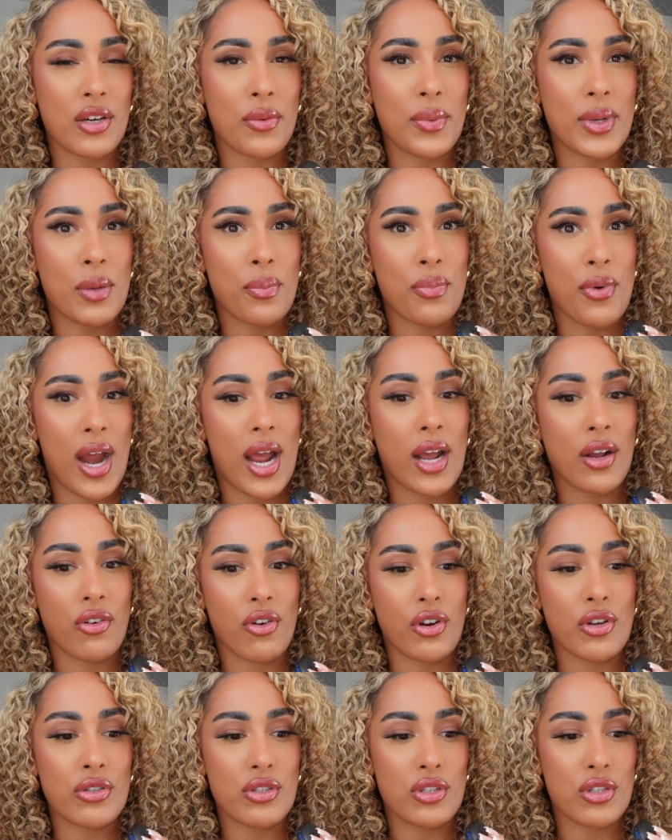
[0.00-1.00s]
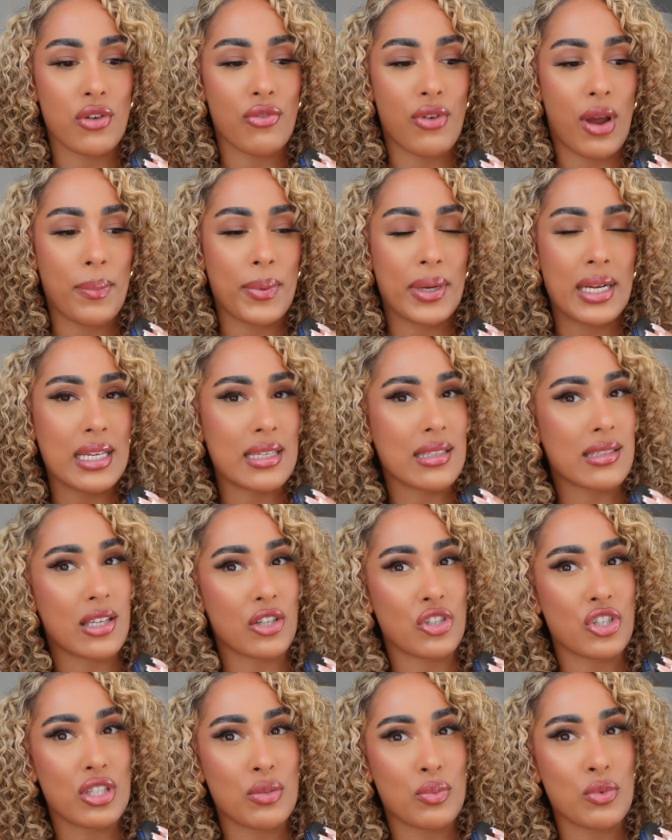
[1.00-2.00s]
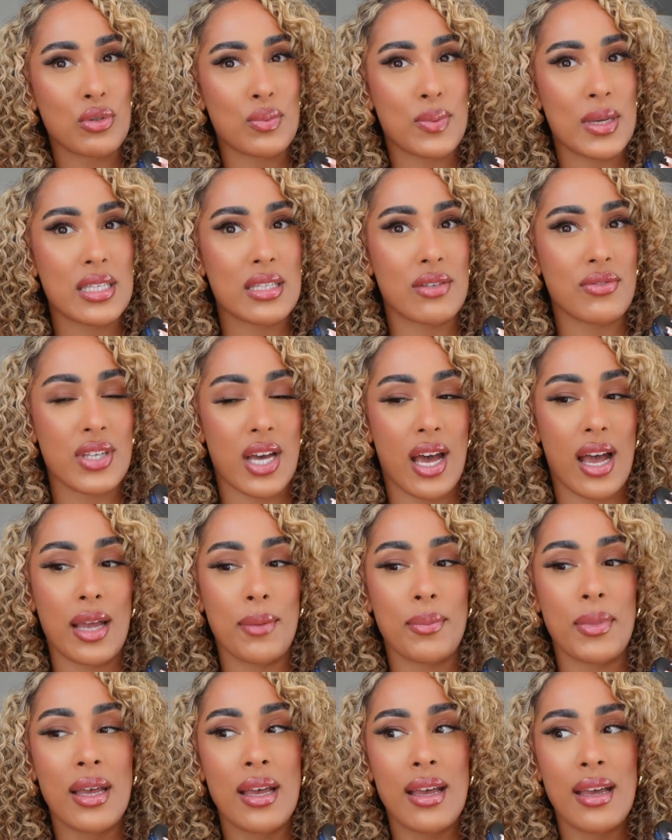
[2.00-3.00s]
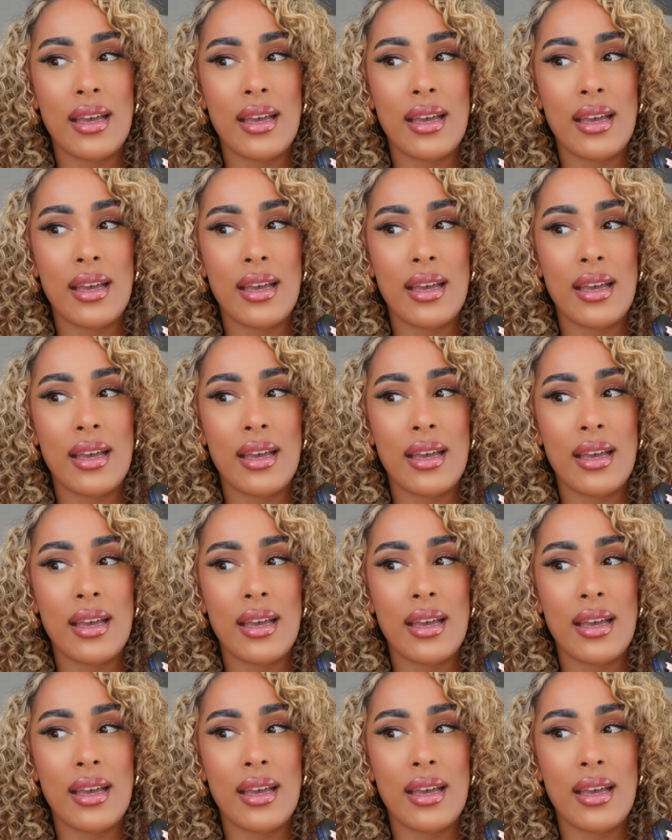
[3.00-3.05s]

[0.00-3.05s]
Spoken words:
and when a brand grows so rapidly in such a small space of time,